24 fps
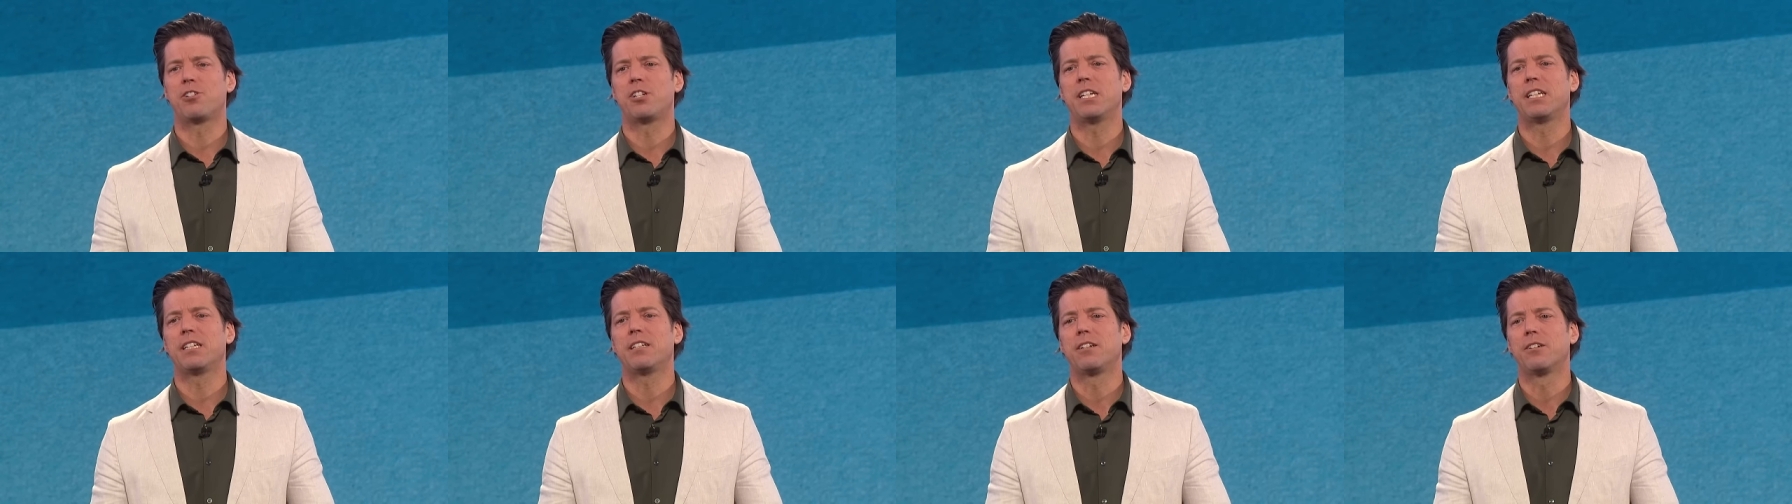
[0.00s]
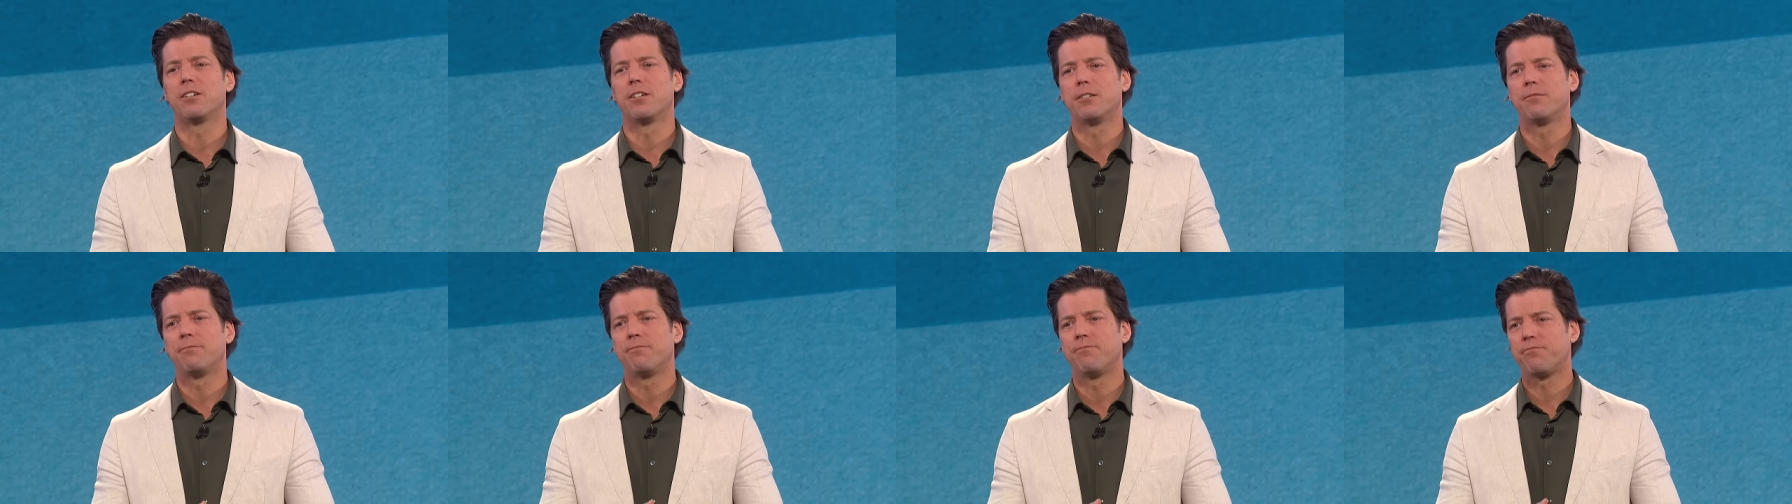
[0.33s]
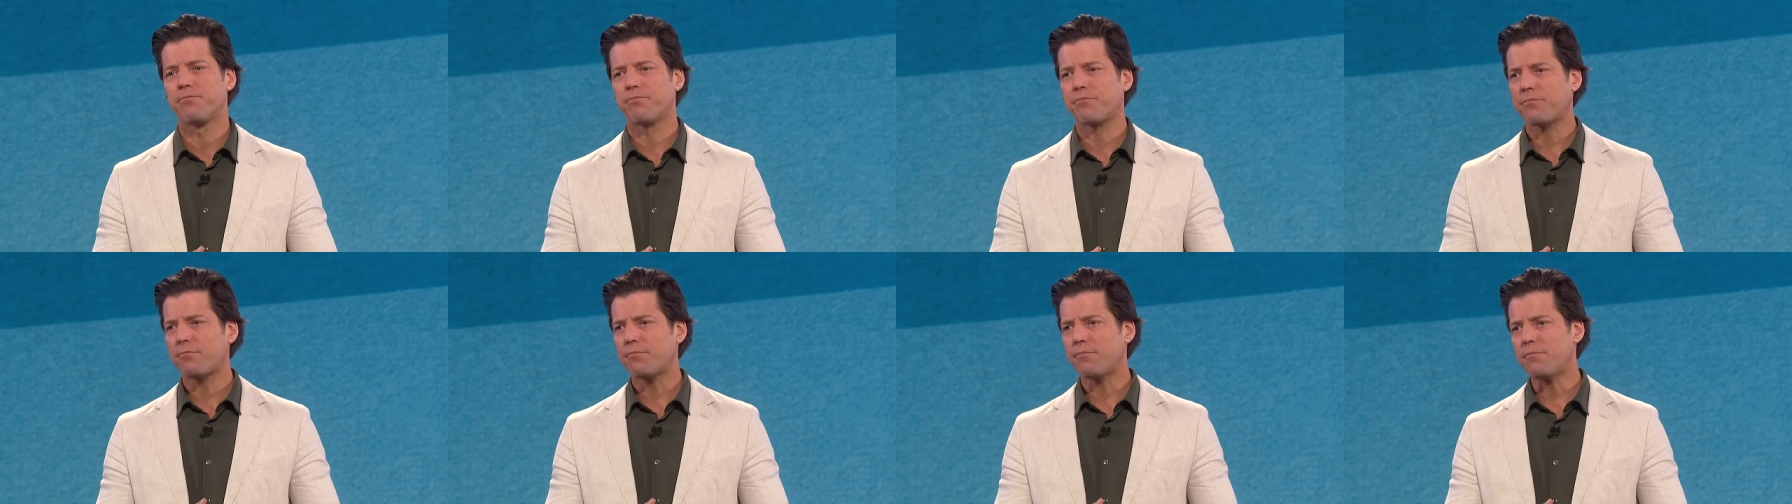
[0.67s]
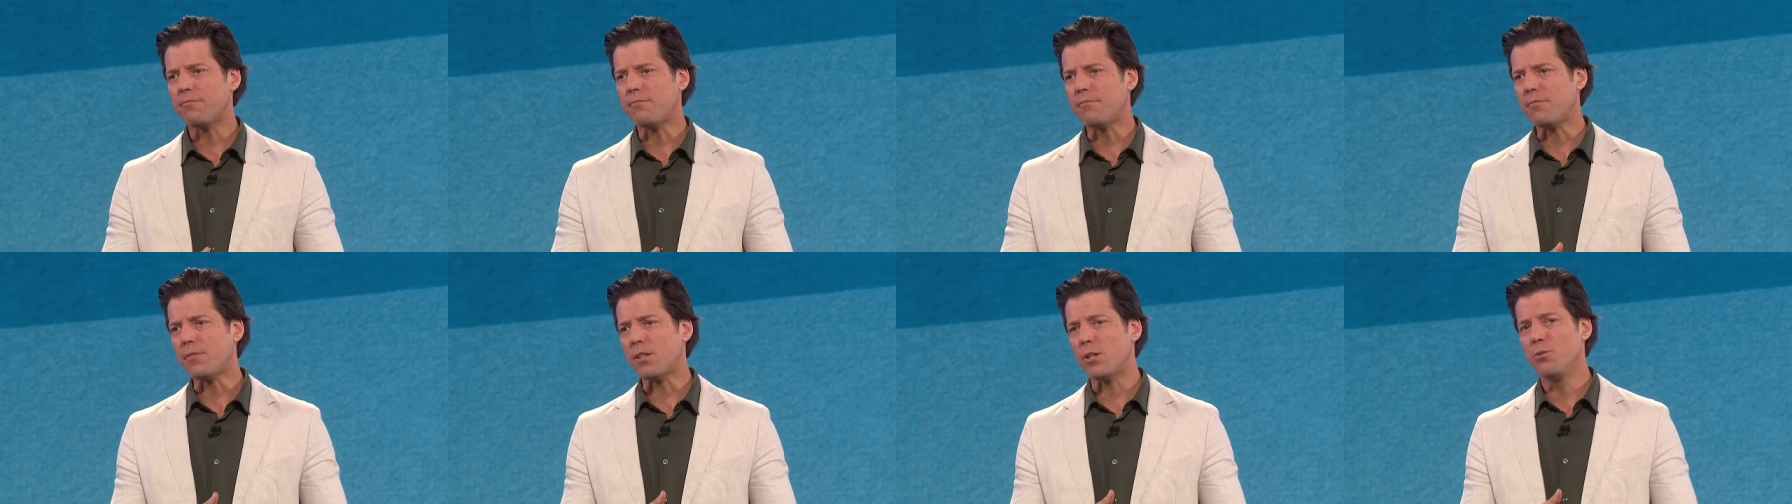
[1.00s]
Schindler,
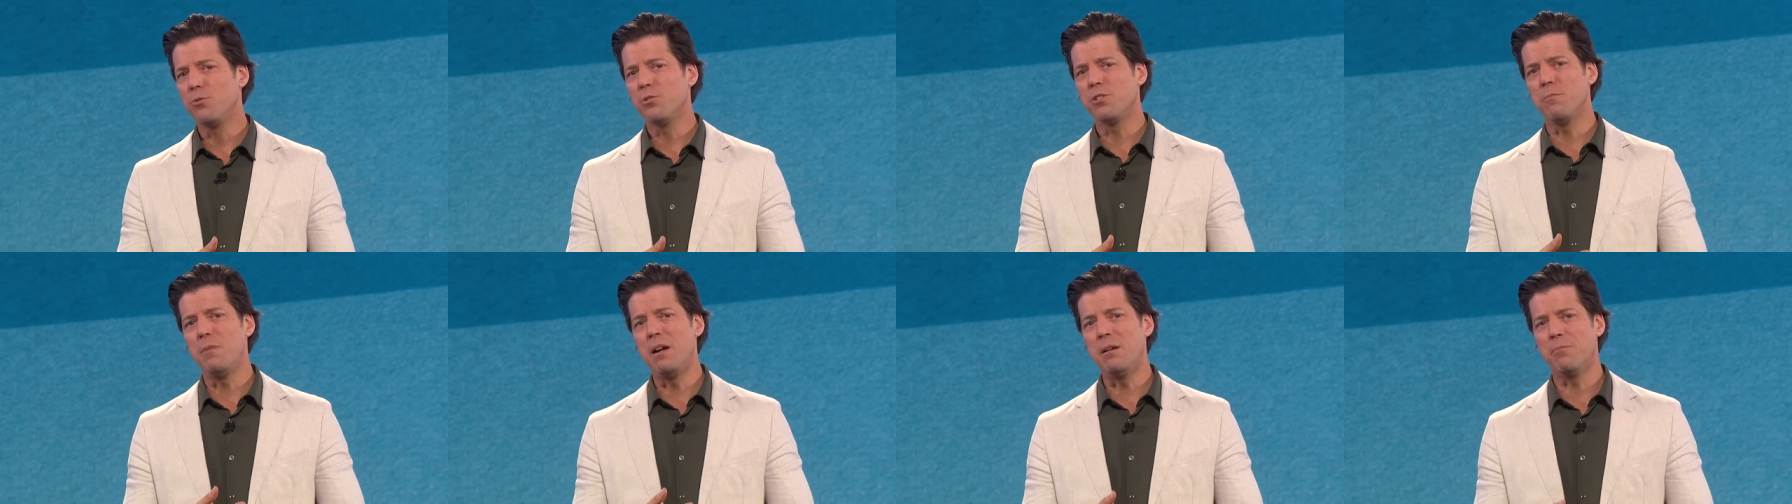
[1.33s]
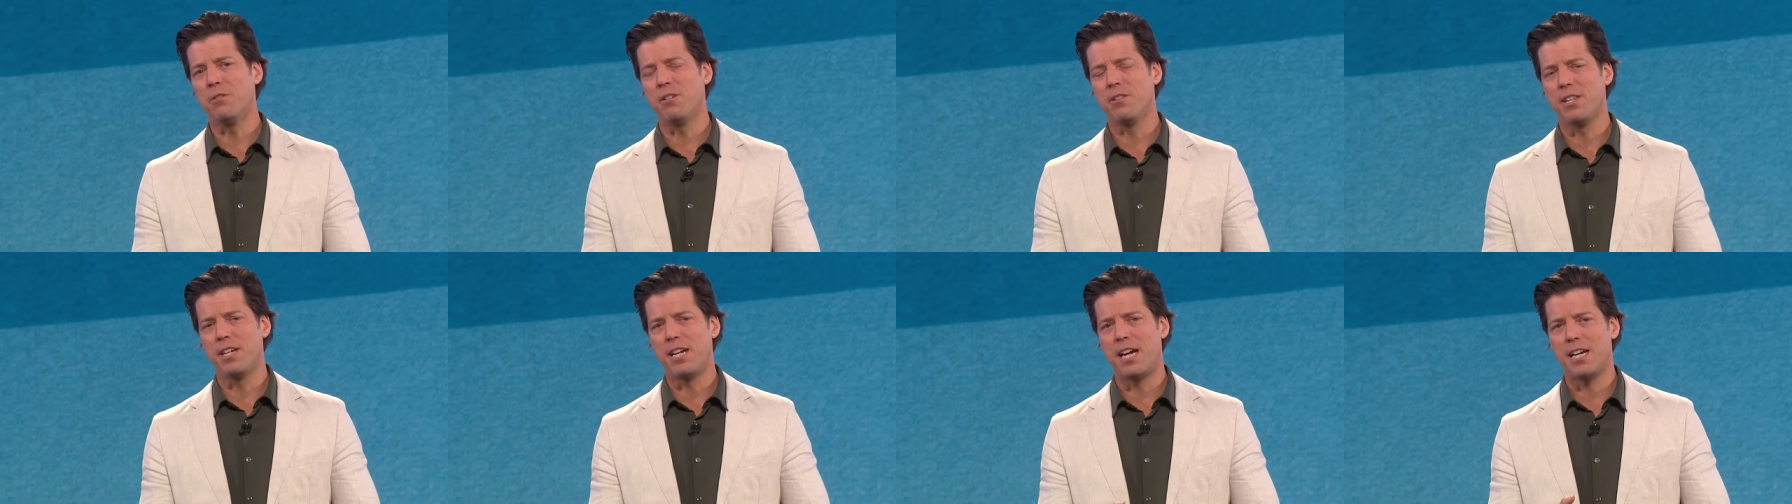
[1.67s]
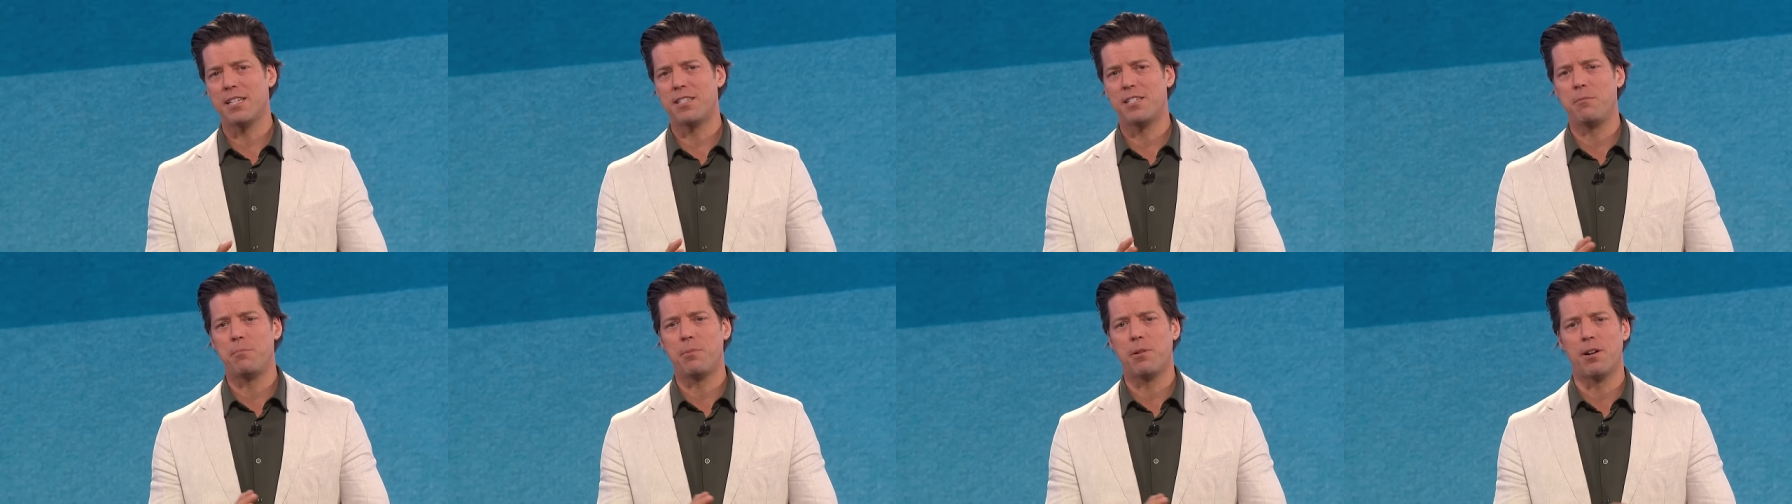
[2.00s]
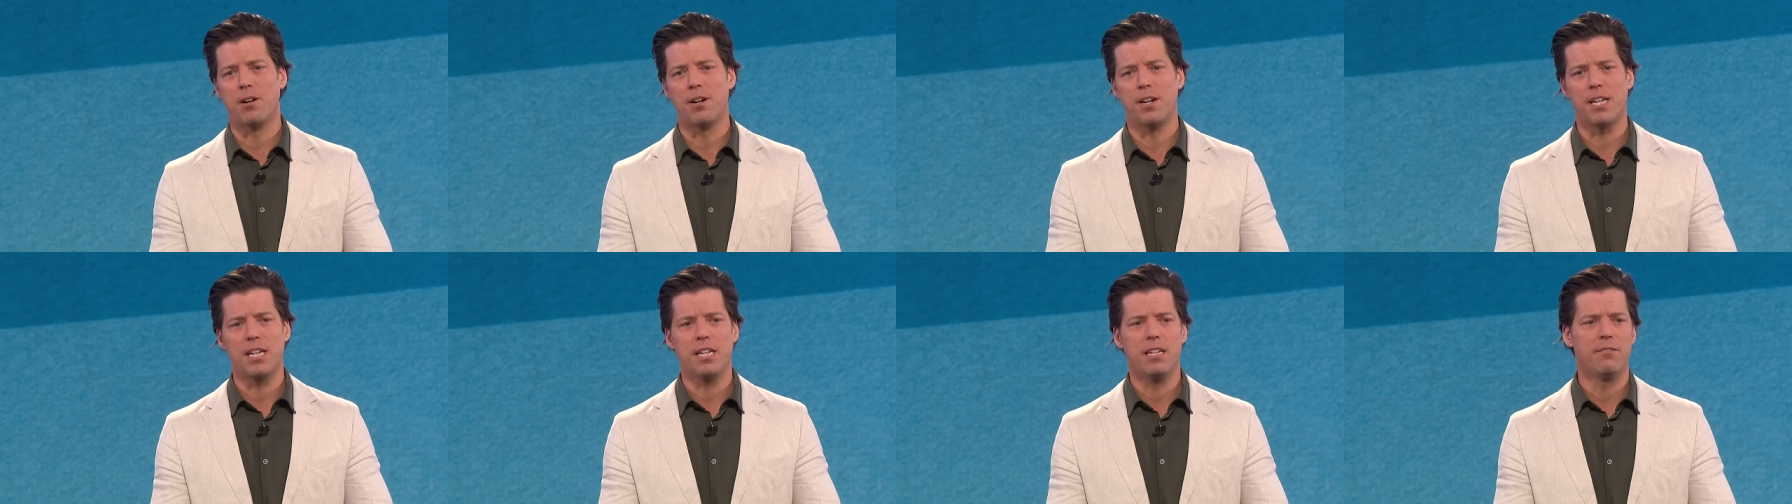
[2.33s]
who's a member of the Nazi
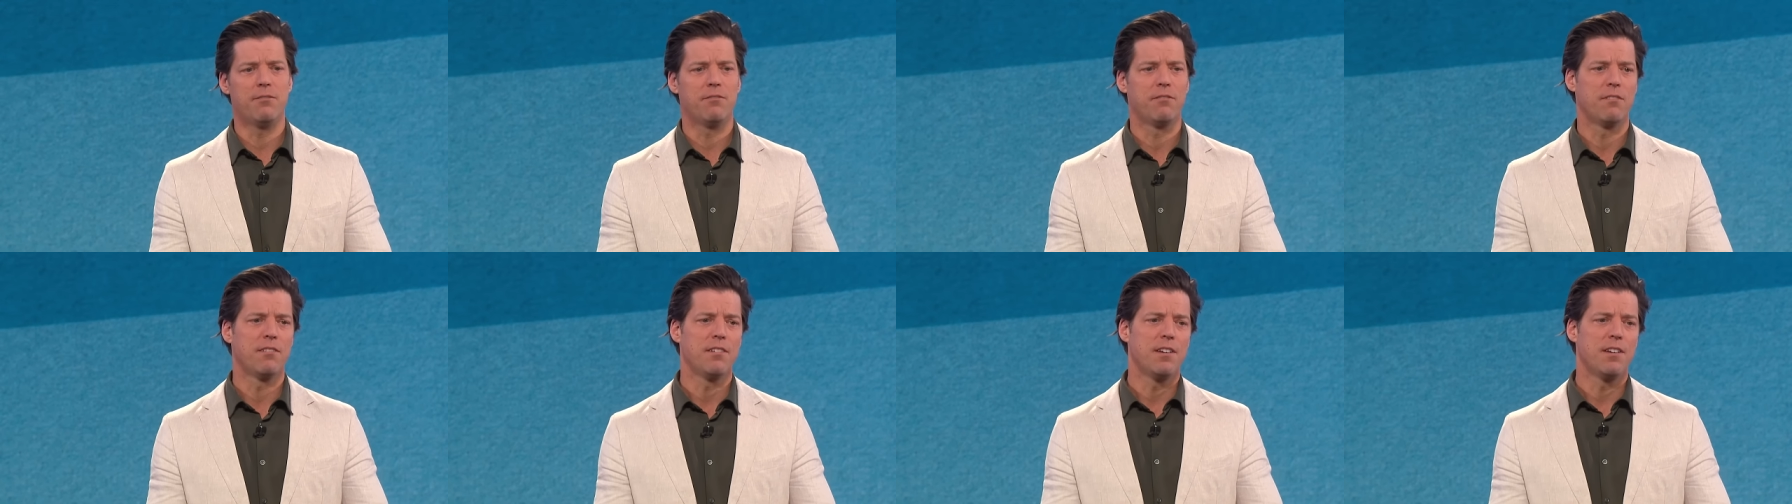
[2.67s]
party,